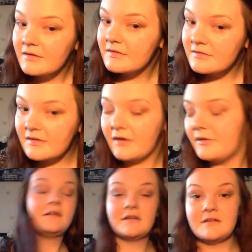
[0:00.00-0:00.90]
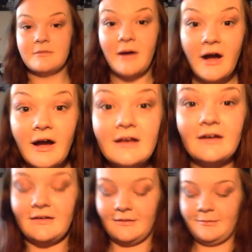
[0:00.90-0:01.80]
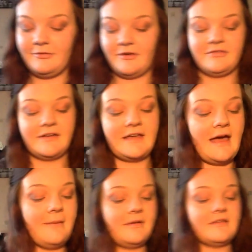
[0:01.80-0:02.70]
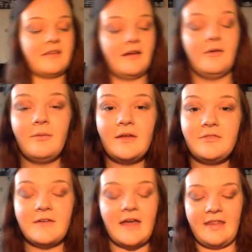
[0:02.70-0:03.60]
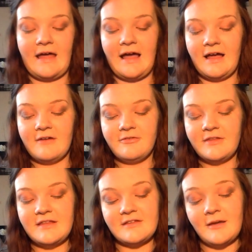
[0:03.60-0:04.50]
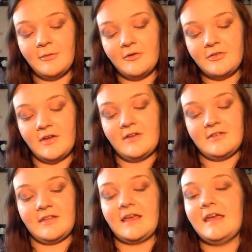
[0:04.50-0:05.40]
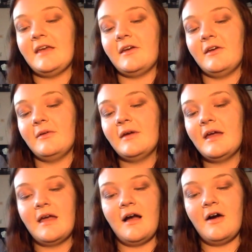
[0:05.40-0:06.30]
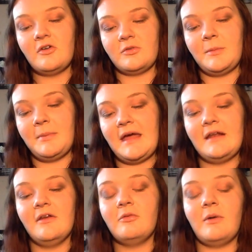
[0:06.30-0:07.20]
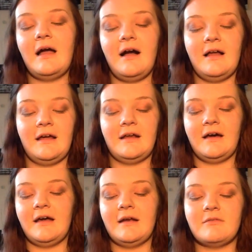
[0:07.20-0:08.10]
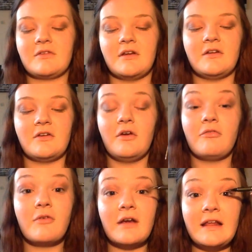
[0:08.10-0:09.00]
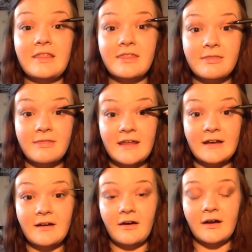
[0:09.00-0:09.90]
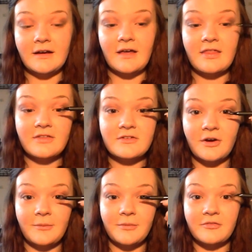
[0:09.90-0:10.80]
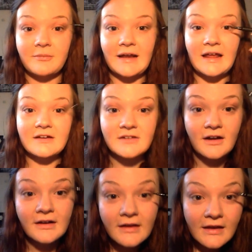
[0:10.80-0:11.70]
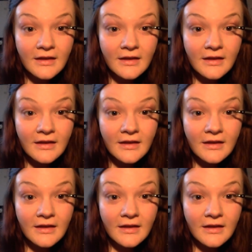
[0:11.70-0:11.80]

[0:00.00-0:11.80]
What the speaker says: So, I'm going to do my eyeliner before I forget, because I always forget that. And for this, I'm also using the Kiku Ultimate Pen Long Wear Eyeliner, and I'm just going to do a really thin line at the top of my lash line.